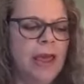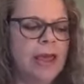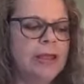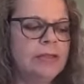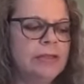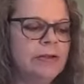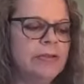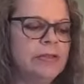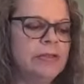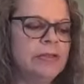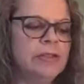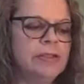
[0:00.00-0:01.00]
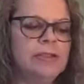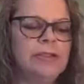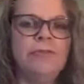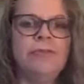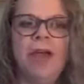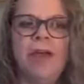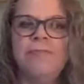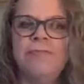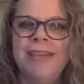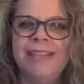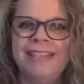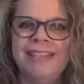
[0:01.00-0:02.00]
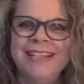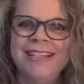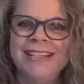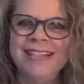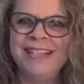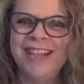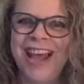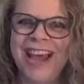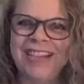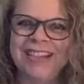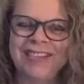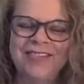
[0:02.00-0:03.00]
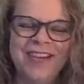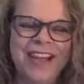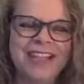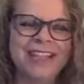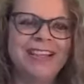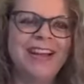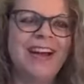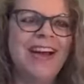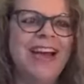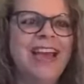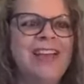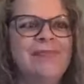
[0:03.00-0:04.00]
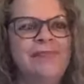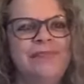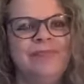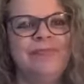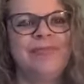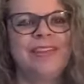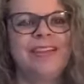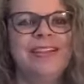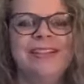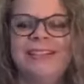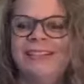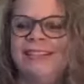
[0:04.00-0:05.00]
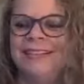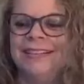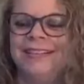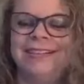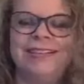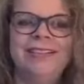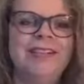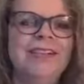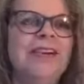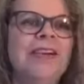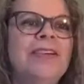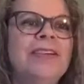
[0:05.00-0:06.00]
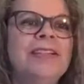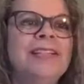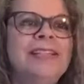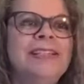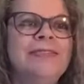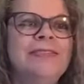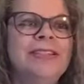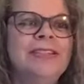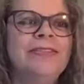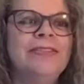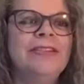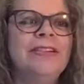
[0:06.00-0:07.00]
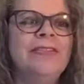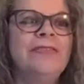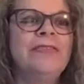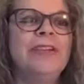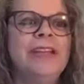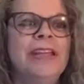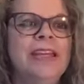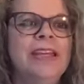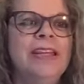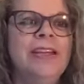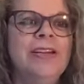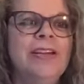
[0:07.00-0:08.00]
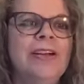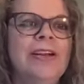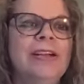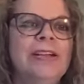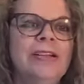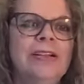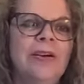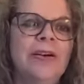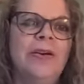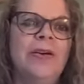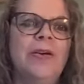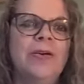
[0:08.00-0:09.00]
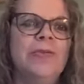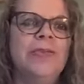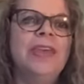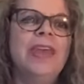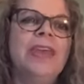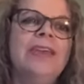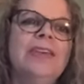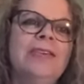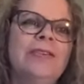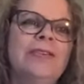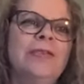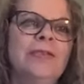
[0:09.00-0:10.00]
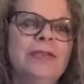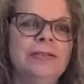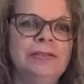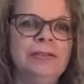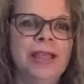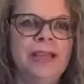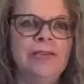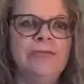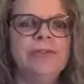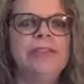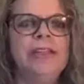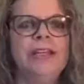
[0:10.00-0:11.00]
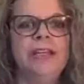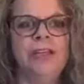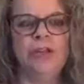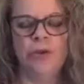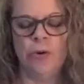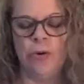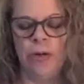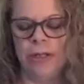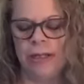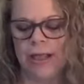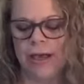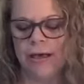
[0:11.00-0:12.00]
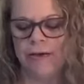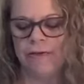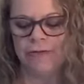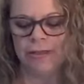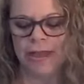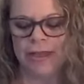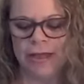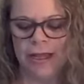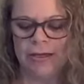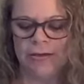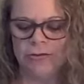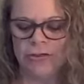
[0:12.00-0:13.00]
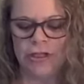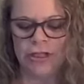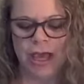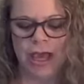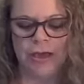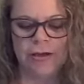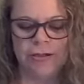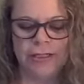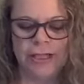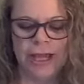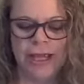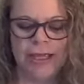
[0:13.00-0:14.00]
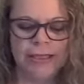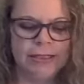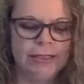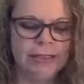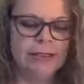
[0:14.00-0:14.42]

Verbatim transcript: And it's always just the right message at the right time. So let's see what's going on over here. Oh, thank you. Thank you for sending your love and energy out, Jay.